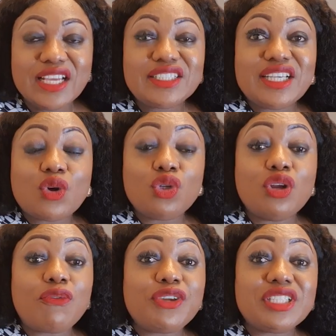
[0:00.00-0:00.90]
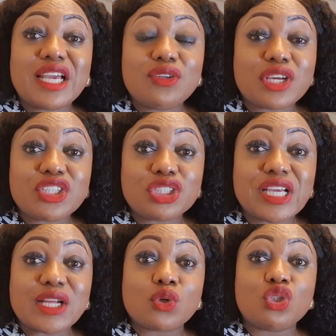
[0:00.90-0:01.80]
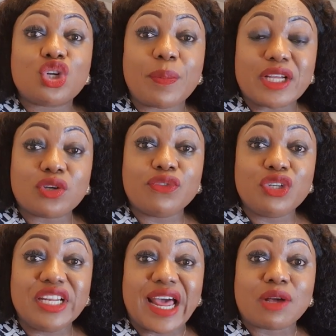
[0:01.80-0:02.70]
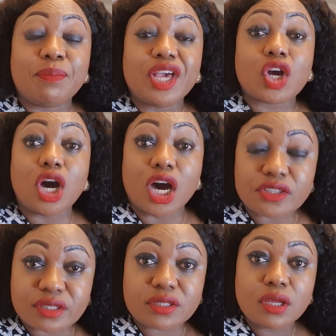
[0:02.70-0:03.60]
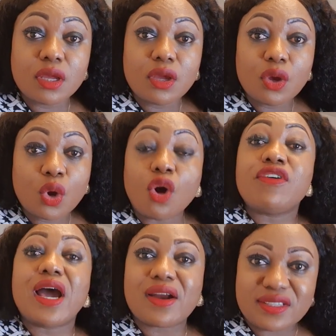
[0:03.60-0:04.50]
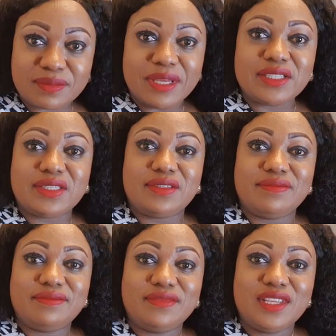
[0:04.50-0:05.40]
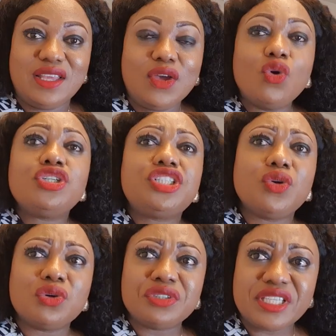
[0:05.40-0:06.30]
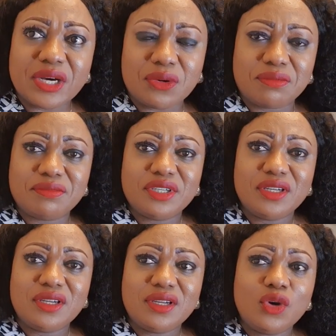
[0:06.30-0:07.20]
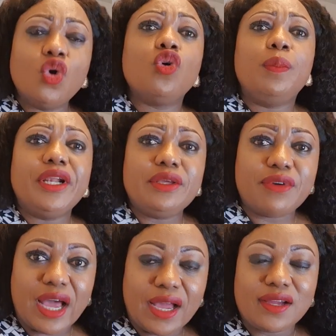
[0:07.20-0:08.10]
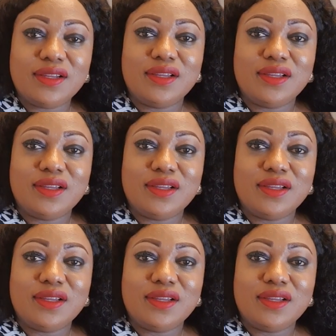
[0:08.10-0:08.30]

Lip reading: She could not finish her education. She had to drop out of Unilag because of harassment. Who is she going to tell? Who will believe her?